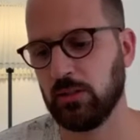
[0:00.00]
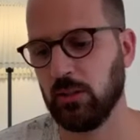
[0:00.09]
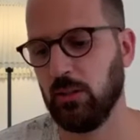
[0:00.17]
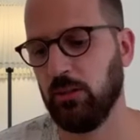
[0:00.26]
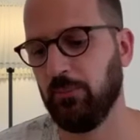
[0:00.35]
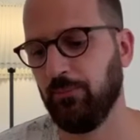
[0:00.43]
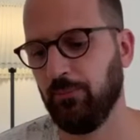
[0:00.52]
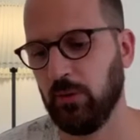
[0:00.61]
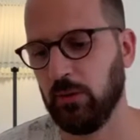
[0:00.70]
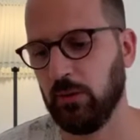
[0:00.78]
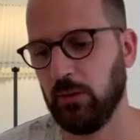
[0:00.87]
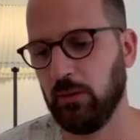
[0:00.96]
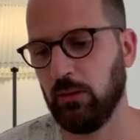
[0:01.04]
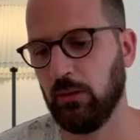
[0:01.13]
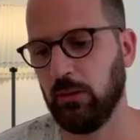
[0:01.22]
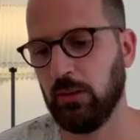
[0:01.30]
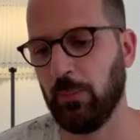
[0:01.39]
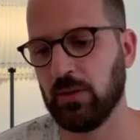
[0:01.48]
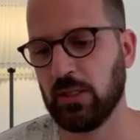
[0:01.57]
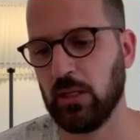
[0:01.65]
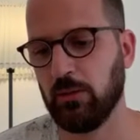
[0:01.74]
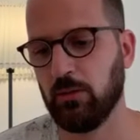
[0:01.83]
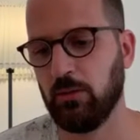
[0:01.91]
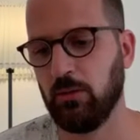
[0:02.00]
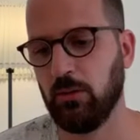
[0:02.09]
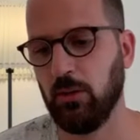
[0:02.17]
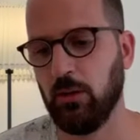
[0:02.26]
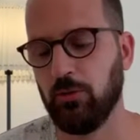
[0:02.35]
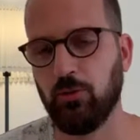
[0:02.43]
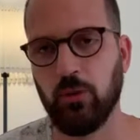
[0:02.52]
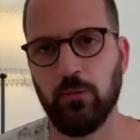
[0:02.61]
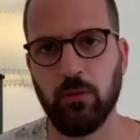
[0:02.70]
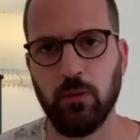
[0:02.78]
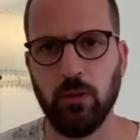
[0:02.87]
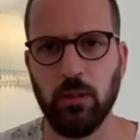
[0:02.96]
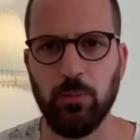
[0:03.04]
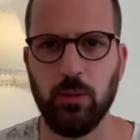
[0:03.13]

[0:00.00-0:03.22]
the epicenter drift a little